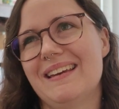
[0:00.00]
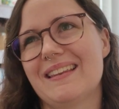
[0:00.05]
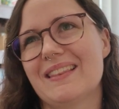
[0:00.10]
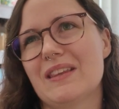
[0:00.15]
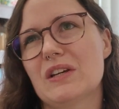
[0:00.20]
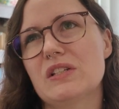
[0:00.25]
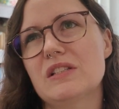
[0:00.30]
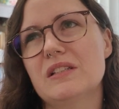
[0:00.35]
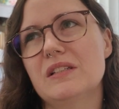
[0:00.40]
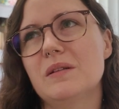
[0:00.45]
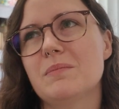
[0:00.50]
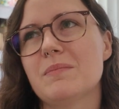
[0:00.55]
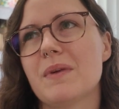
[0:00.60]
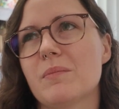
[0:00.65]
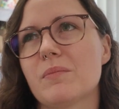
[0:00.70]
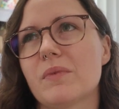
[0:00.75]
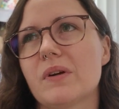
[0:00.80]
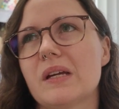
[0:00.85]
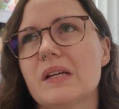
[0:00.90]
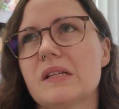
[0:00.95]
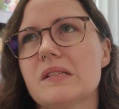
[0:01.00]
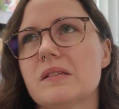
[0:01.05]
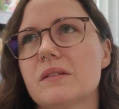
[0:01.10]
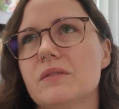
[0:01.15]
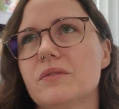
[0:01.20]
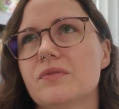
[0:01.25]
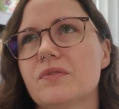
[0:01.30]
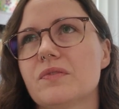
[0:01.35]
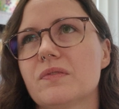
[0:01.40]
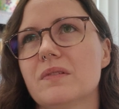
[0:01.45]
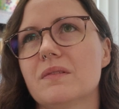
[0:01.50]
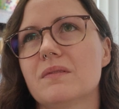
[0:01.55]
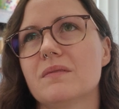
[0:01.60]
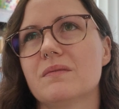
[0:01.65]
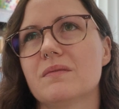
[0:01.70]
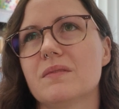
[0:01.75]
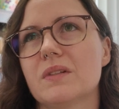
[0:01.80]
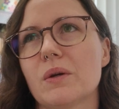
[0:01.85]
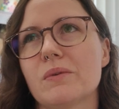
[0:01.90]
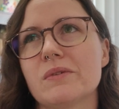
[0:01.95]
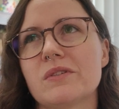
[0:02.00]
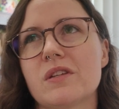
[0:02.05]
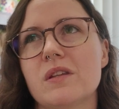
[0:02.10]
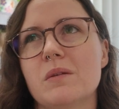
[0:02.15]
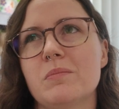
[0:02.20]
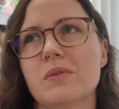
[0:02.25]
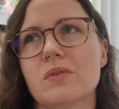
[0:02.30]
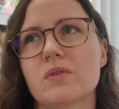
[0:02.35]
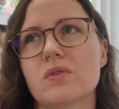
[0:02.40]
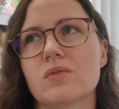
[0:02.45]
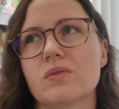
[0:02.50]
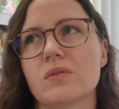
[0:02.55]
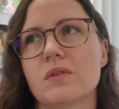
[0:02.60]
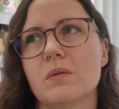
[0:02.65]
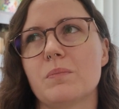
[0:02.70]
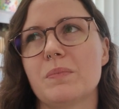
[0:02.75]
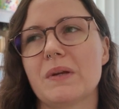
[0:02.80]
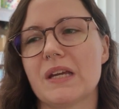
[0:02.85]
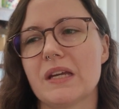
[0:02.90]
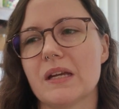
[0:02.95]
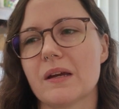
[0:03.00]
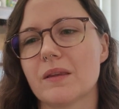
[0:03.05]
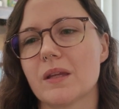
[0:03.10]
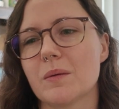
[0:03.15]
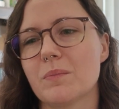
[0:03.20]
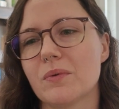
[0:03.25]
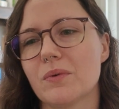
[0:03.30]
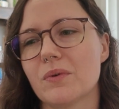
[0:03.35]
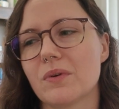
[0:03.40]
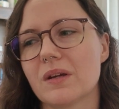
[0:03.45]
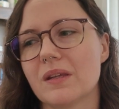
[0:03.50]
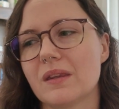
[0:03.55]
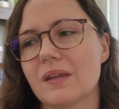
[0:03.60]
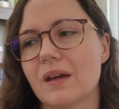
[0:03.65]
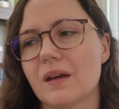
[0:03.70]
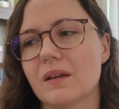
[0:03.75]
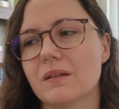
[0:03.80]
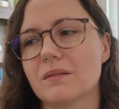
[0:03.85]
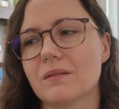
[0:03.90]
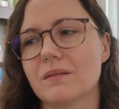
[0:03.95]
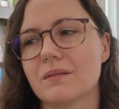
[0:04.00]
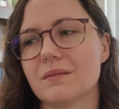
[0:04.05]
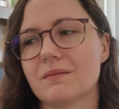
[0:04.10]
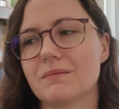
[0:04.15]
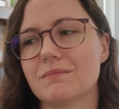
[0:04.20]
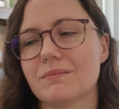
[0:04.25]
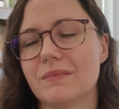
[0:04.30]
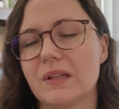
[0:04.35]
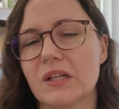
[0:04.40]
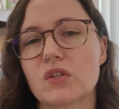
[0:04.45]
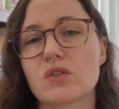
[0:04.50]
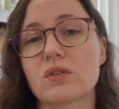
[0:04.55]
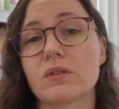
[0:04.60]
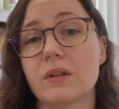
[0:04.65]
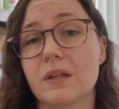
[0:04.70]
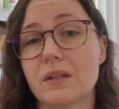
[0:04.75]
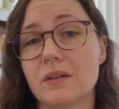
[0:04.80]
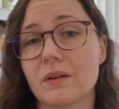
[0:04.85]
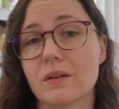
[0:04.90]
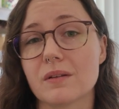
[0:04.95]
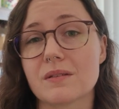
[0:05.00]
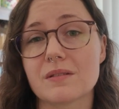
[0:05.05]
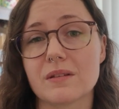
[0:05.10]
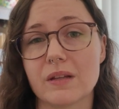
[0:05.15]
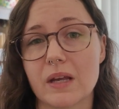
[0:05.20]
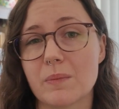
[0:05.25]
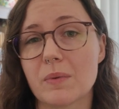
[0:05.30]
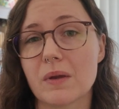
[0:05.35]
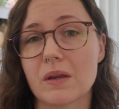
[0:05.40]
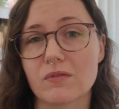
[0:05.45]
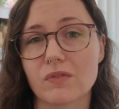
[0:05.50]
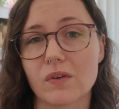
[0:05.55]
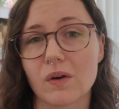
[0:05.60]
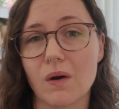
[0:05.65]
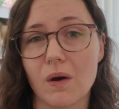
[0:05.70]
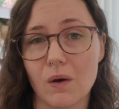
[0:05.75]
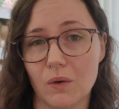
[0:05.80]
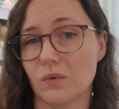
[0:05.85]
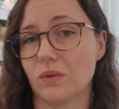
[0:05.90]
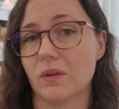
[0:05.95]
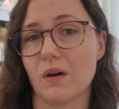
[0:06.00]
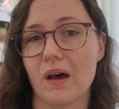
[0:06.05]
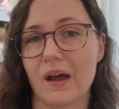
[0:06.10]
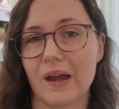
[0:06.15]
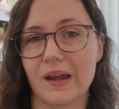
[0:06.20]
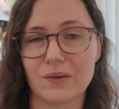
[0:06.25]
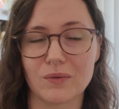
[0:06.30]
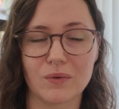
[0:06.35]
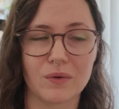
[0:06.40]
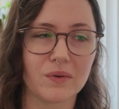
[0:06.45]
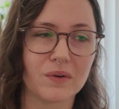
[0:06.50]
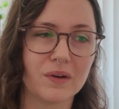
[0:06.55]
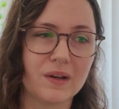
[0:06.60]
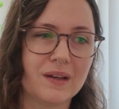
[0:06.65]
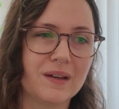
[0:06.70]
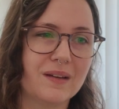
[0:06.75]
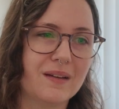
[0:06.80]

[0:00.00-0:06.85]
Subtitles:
those little memories of going to the bookstore, picking up the book, and then literally not sleeping for a whole night or